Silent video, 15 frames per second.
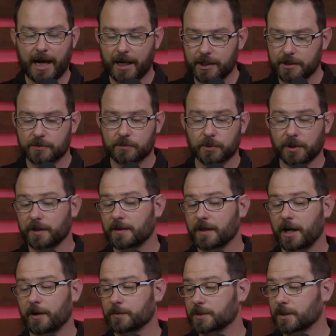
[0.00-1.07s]
I just really
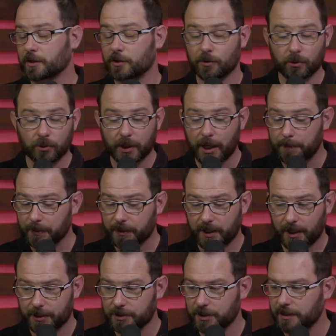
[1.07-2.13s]
thought it was a cool
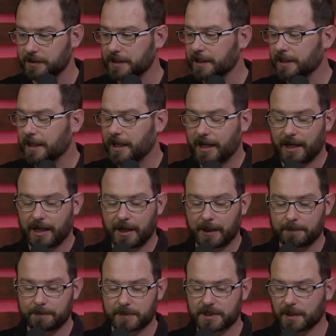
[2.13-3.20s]
application,
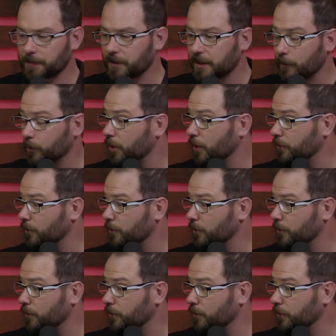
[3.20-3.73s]
something that